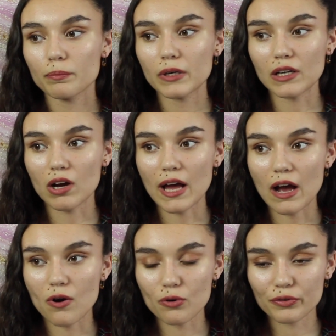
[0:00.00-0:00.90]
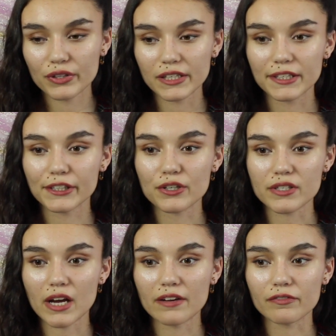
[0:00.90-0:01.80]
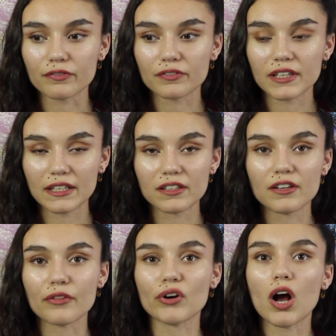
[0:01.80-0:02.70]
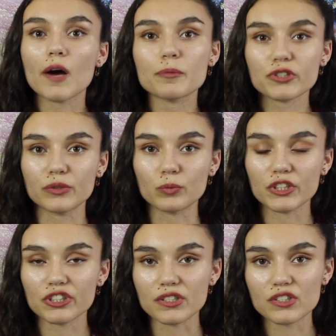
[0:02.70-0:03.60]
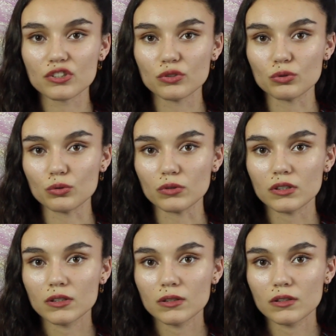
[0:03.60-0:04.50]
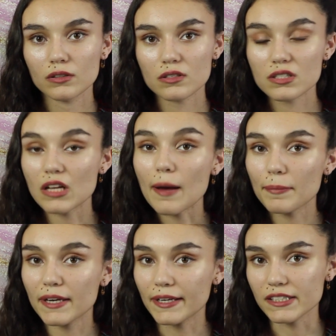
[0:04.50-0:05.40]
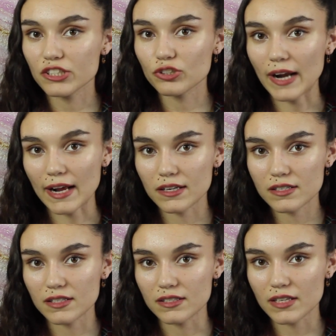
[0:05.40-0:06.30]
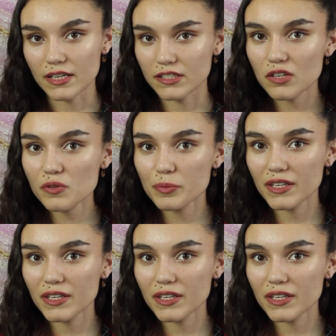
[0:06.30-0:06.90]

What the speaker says: But over the years, I've gained another option, which is to stop it in its tracks and say, excuse